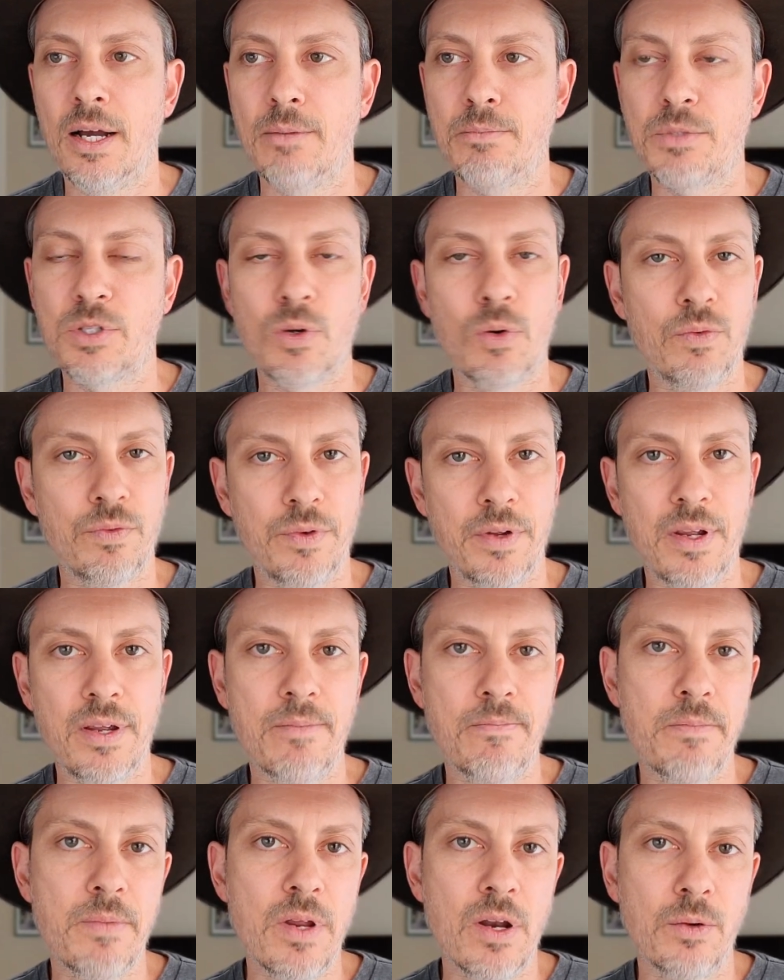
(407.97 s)
So if we,
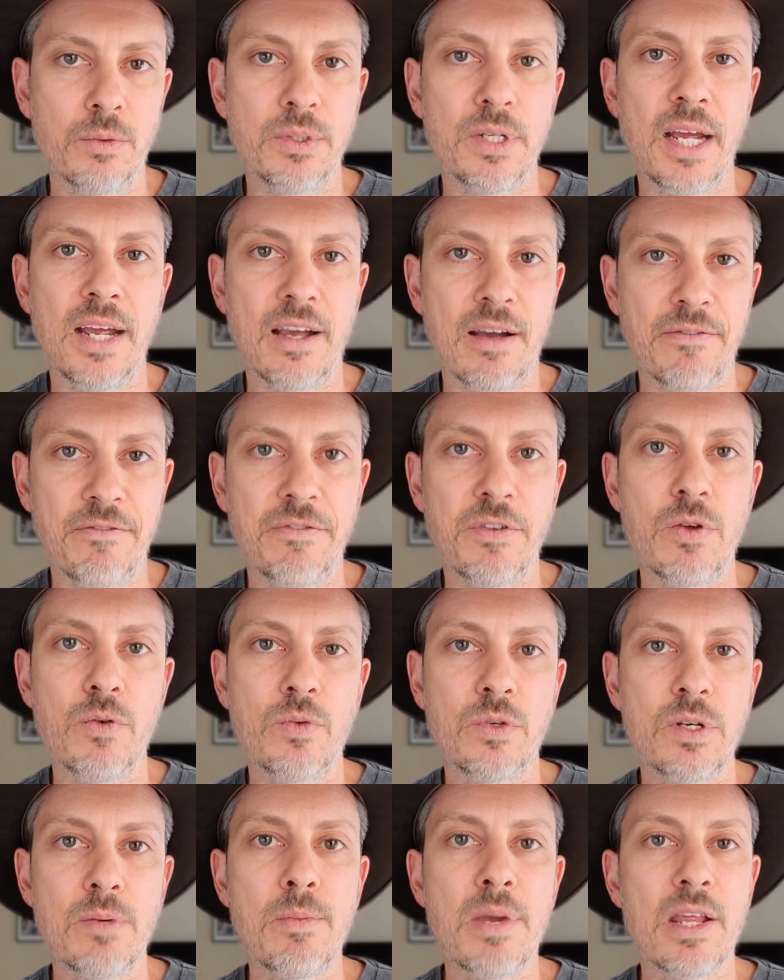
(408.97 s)
you know, take a few
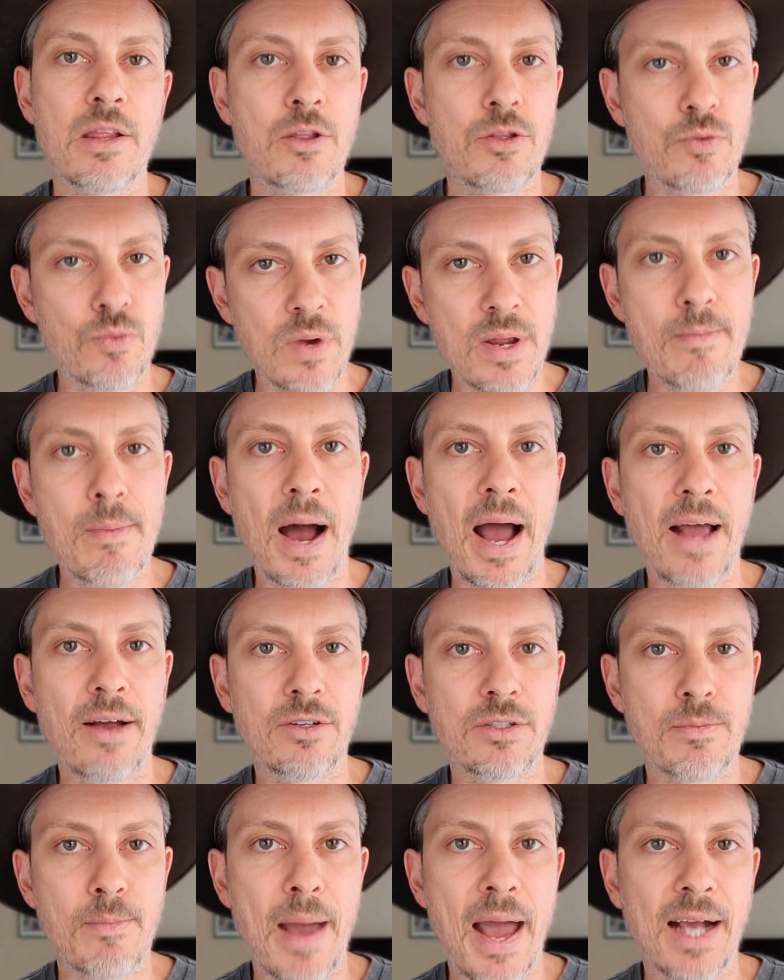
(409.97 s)
to mean 3
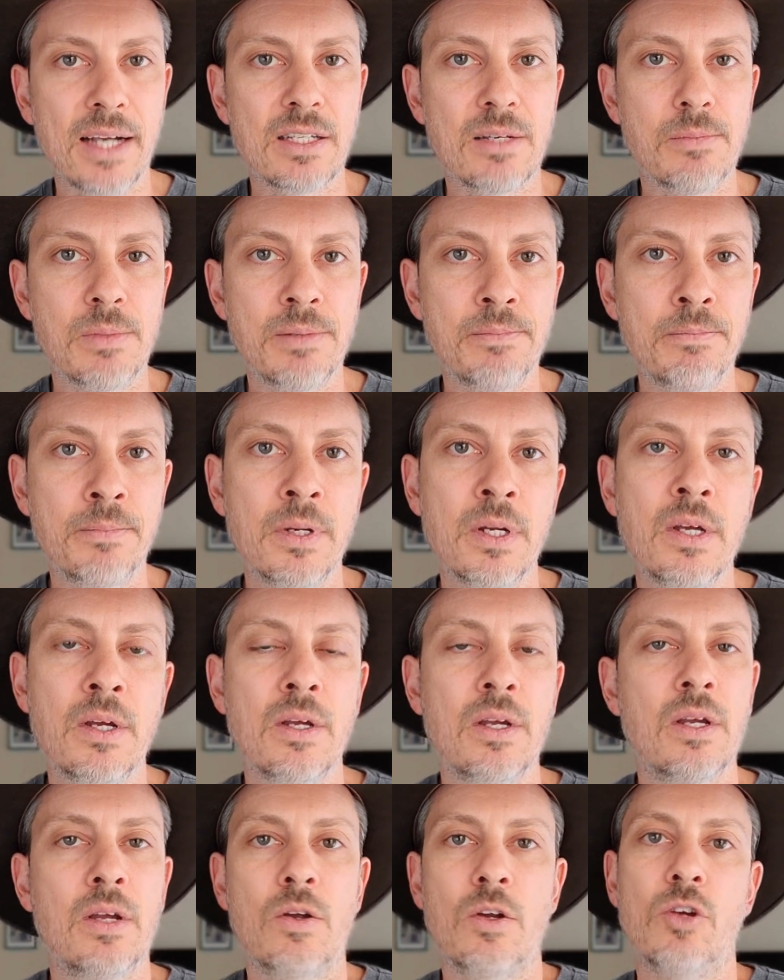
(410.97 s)
miles maximum,
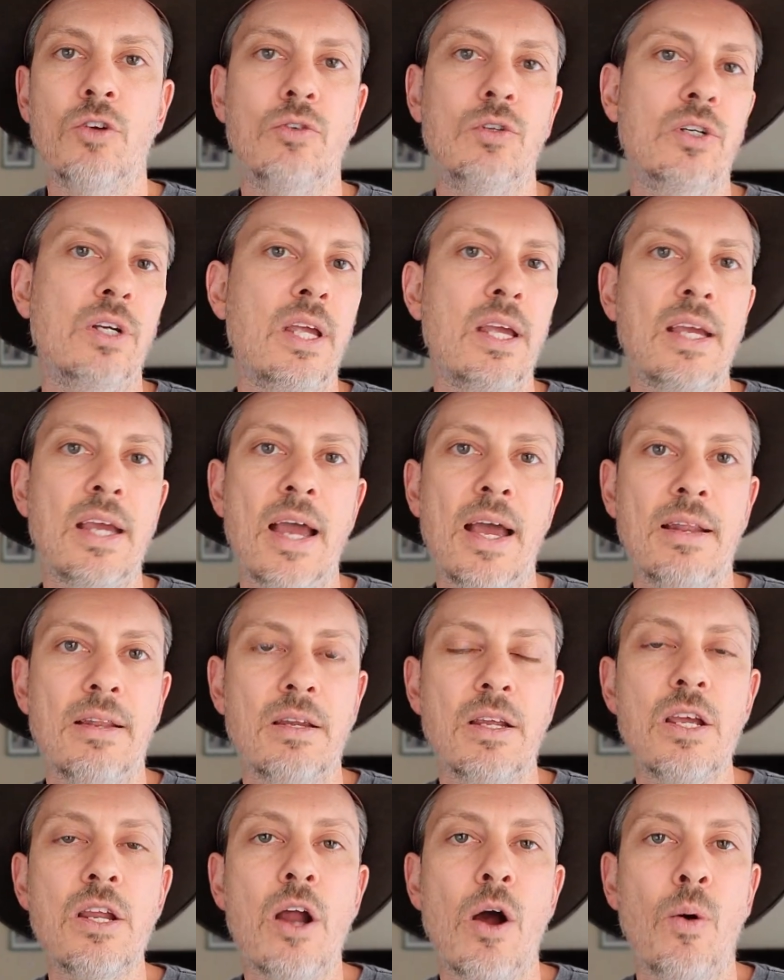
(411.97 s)
you're looking at,
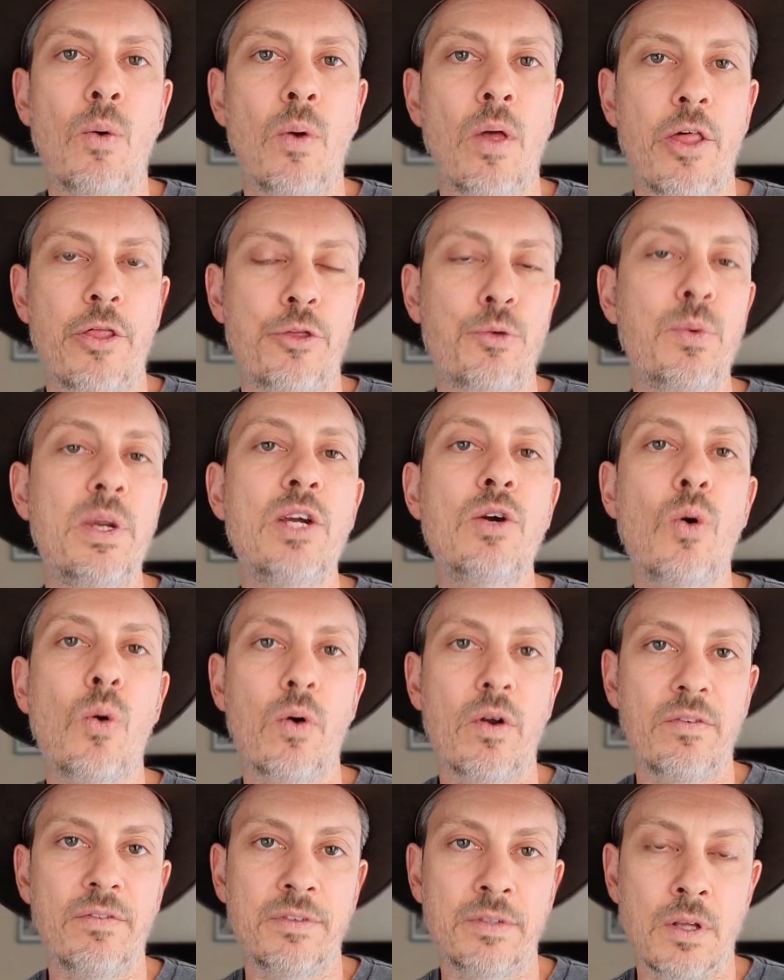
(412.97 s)
you know, three
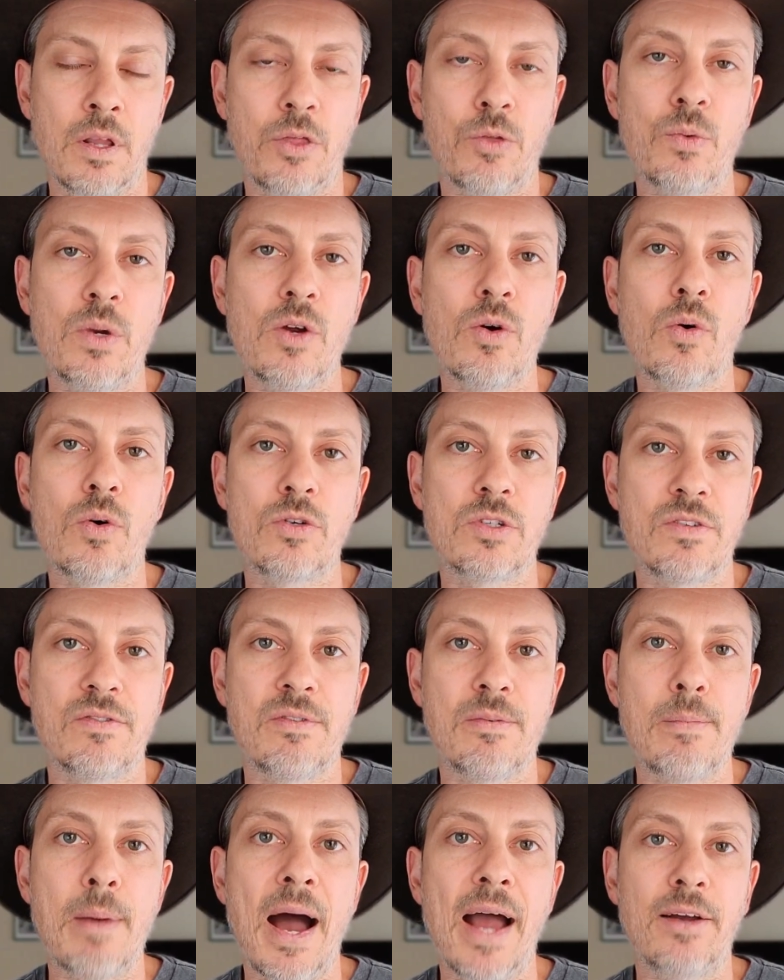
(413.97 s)
quarters of
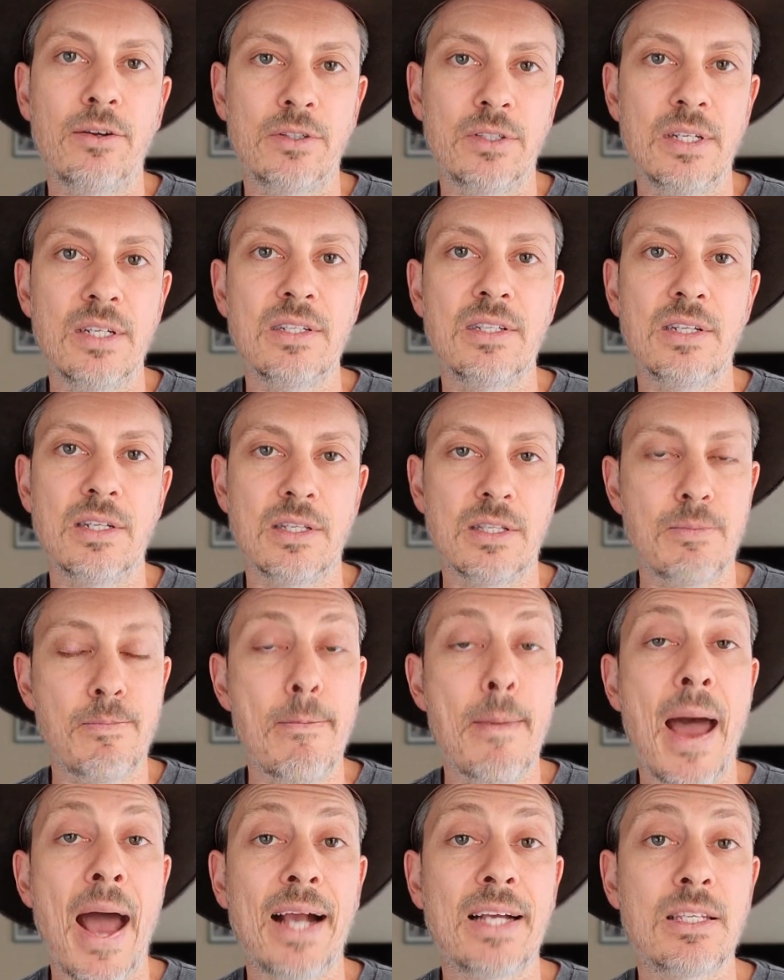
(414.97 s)
a mile distance
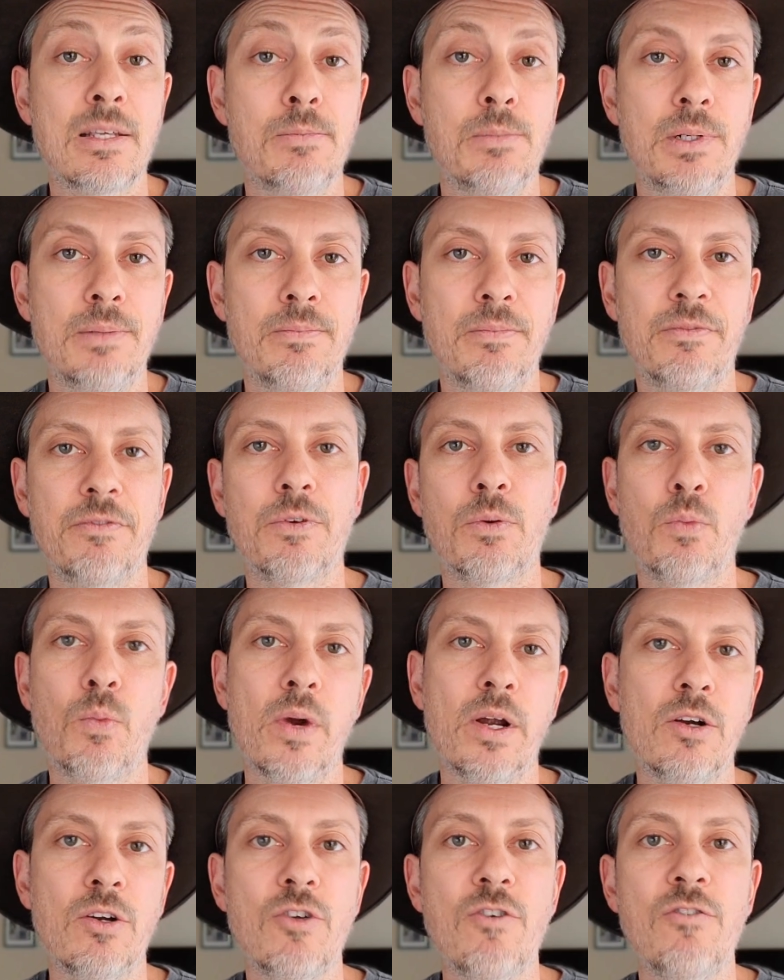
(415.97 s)
maximum from
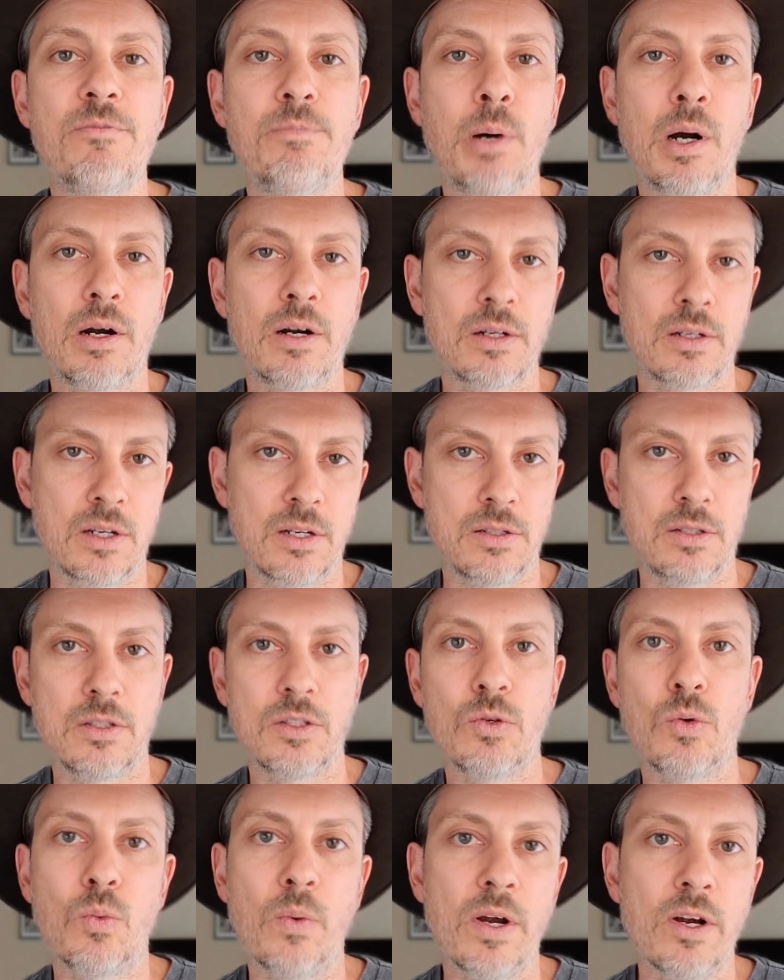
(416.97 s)
where you've parked
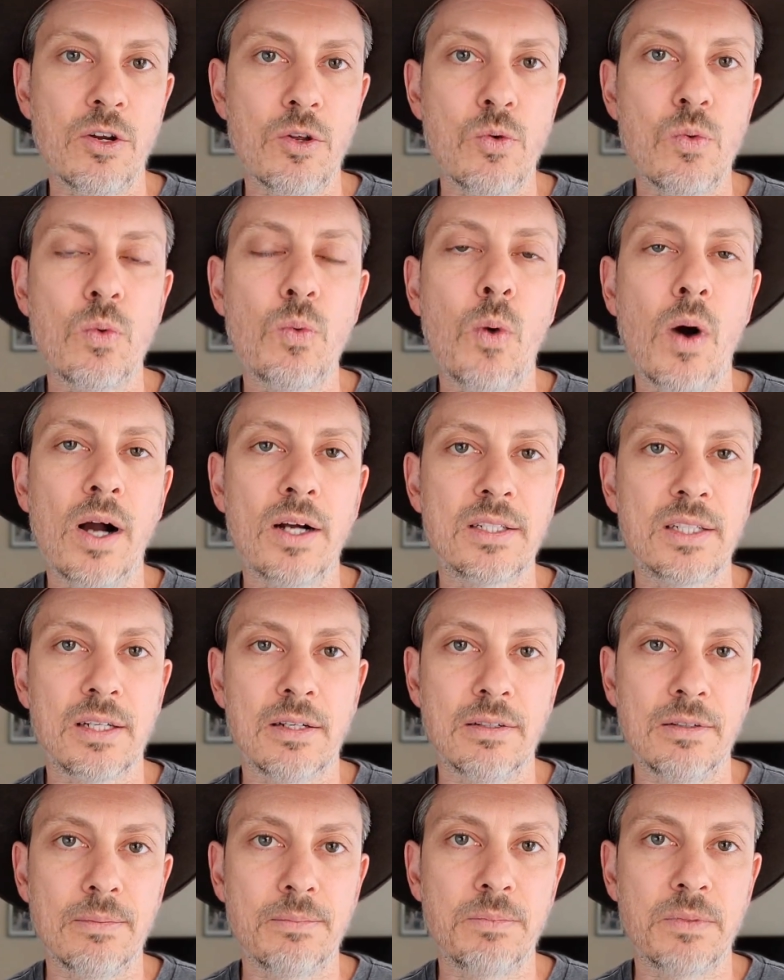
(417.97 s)
to where you would walk
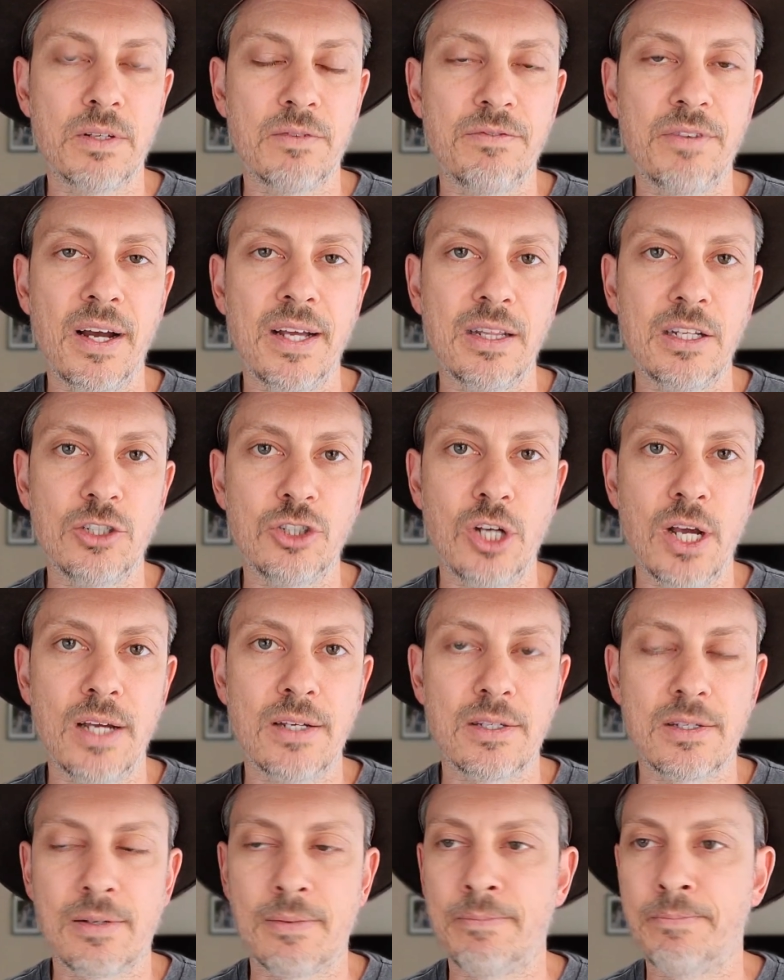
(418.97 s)
to find the
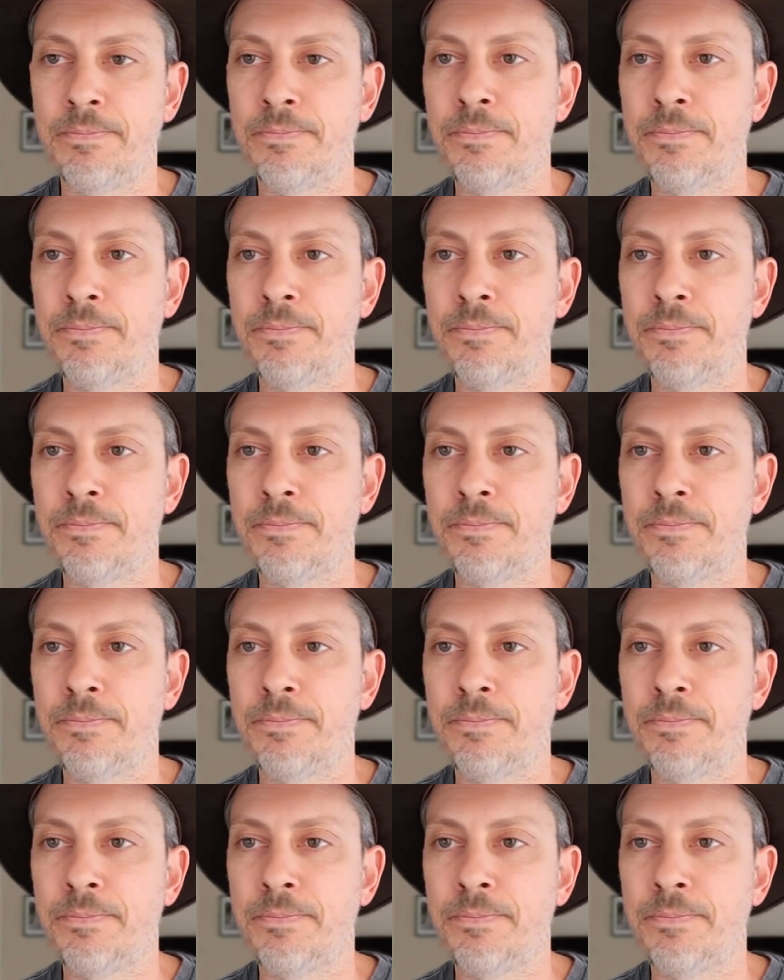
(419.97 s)
chest.